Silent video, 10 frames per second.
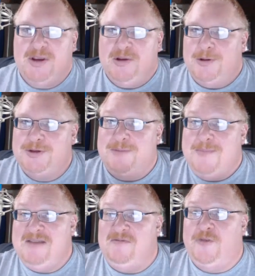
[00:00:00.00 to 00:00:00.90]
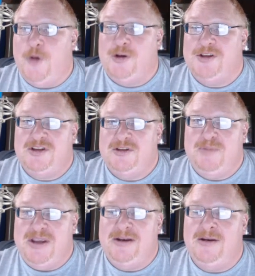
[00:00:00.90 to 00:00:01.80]
because the main focus
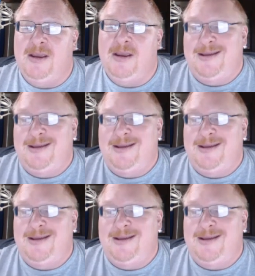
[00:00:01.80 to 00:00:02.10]
has been